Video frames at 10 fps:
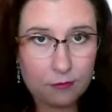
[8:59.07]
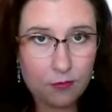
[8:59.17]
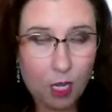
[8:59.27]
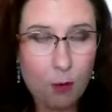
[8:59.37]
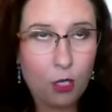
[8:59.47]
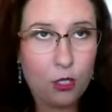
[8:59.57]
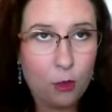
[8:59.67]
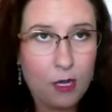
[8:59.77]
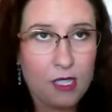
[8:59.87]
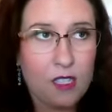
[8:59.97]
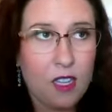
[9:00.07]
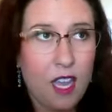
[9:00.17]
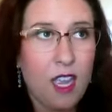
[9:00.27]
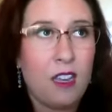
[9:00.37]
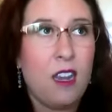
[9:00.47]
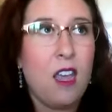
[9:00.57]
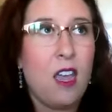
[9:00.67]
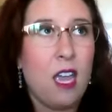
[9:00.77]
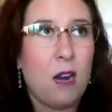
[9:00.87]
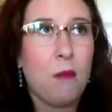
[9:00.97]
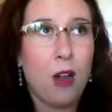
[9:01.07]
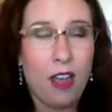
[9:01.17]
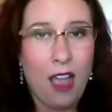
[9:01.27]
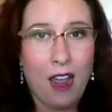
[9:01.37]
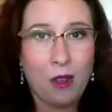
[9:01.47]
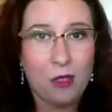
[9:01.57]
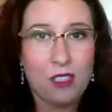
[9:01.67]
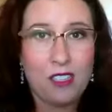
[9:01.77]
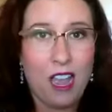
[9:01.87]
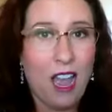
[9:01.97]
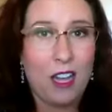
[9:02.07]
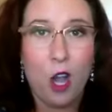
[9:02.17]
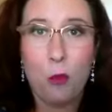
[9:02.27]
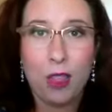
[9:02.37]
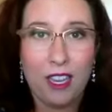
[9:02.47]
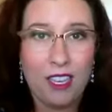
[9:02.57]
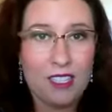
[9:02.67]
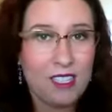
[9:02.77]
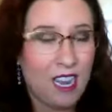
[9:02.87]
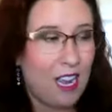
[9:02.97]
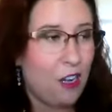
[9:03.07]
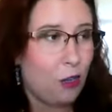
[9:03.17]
I bought two pieces of land and I bought a house. I had no plans, I had no